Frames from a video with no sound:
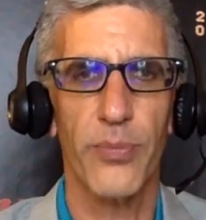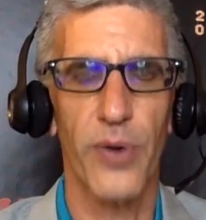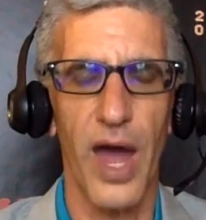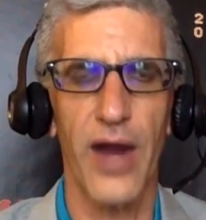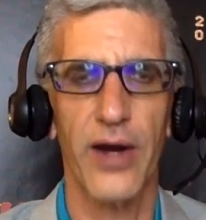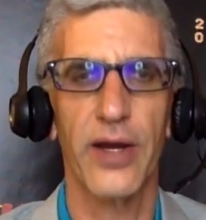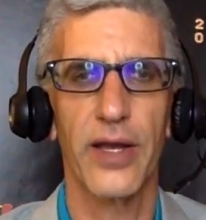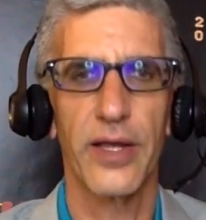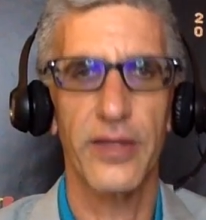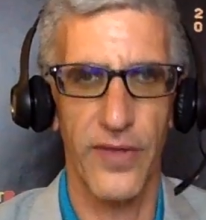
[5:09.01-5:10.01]
uh, prior
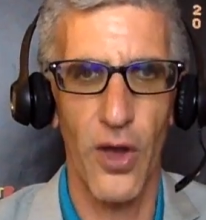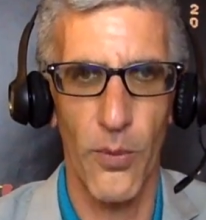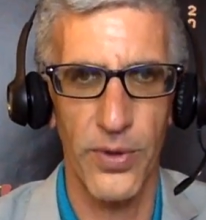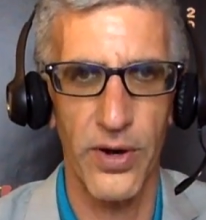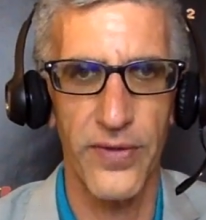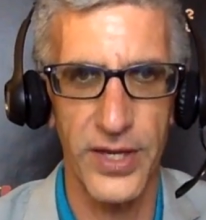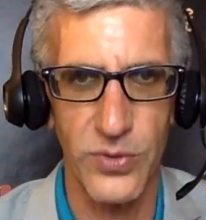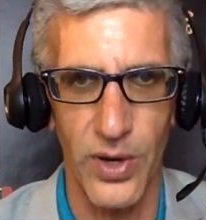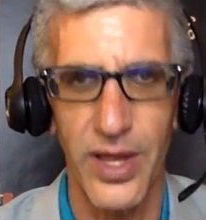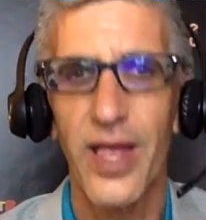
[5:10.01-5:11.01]
to the opener in
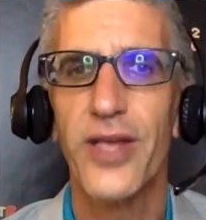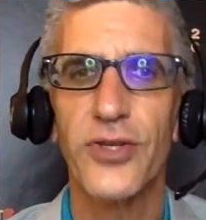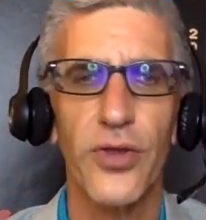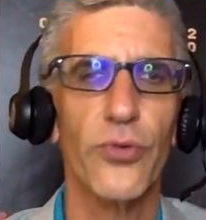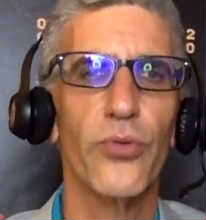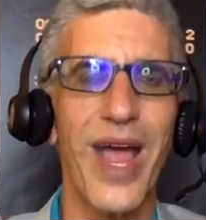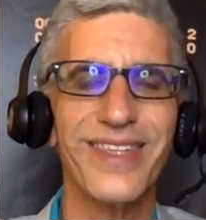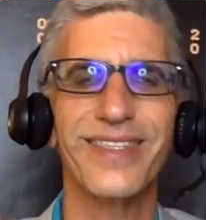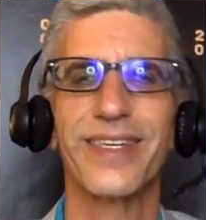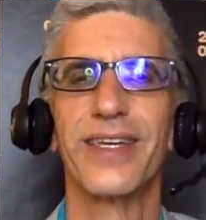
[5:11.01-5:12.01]
this one. So the
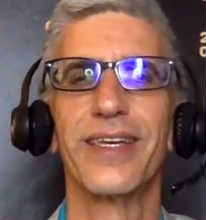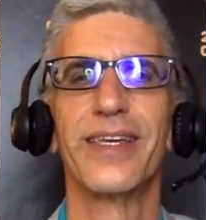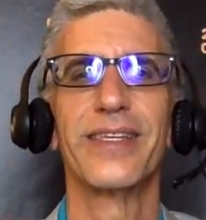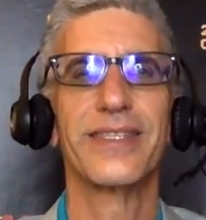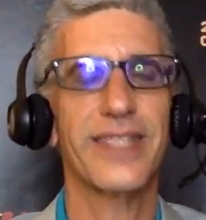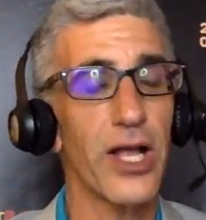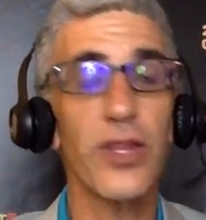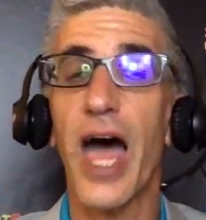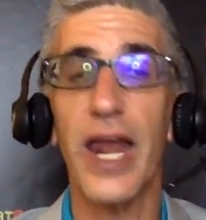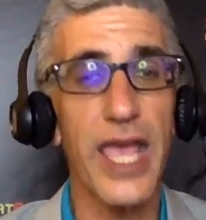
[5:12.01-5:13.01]
rest
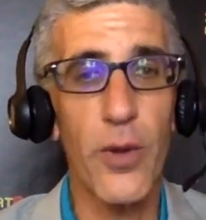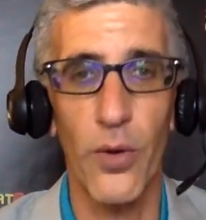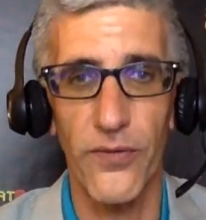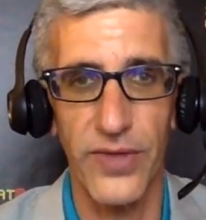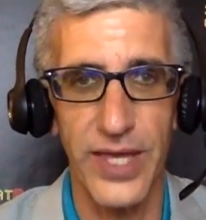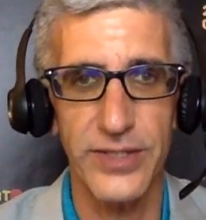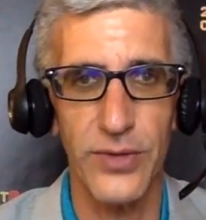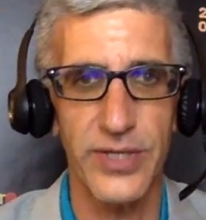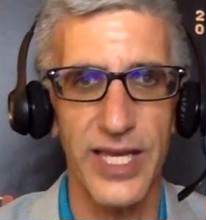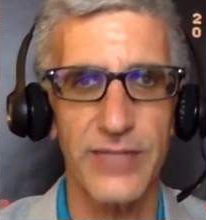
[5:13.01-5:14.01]
Still not equal for these
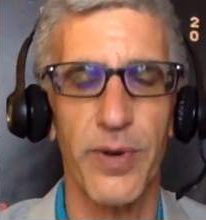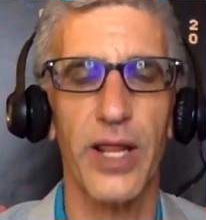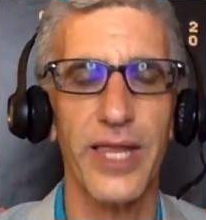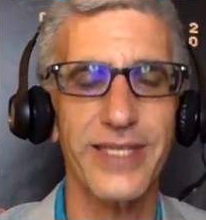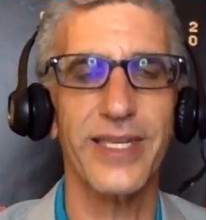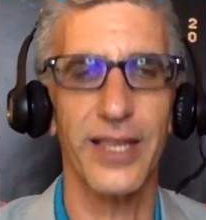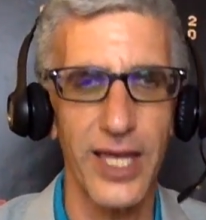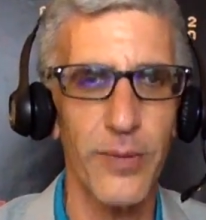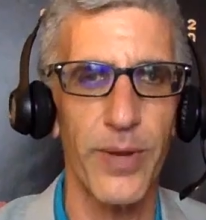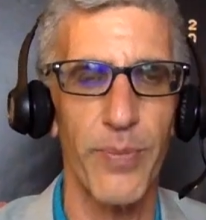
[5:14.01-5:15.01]
two teams, but at least a
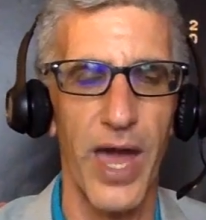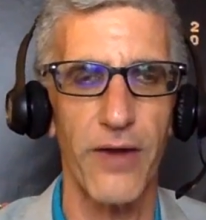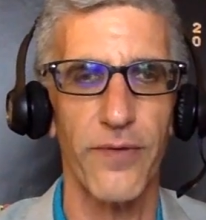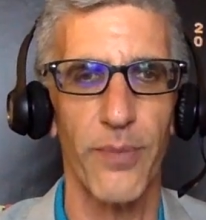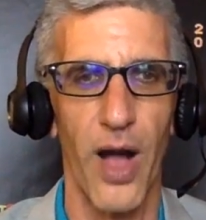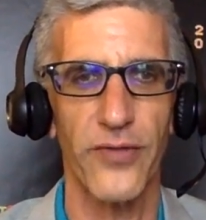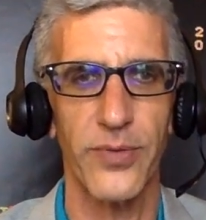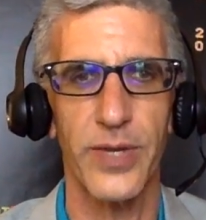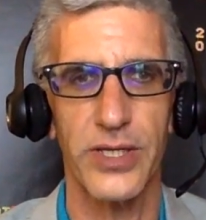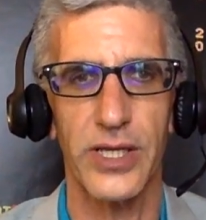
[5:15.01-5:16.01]
little bit better for
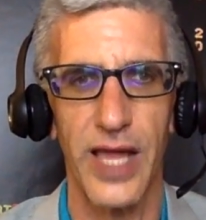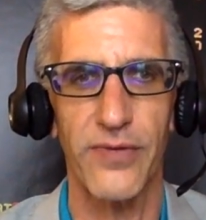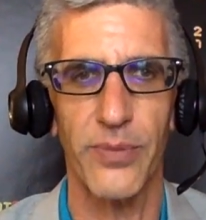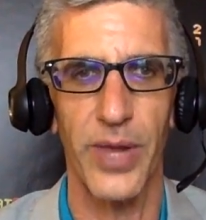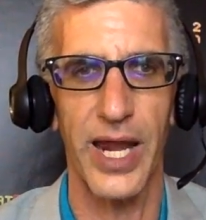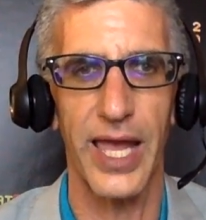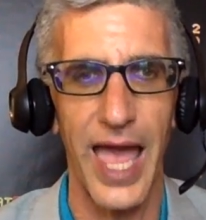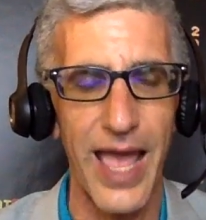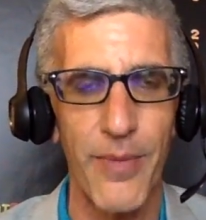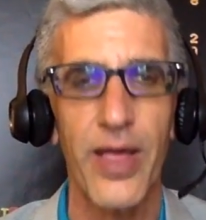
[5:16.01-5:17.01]
Boston because Cleveland played a
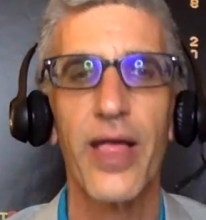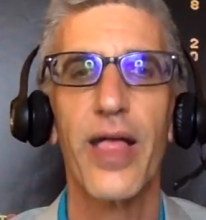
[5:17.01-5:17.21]
game.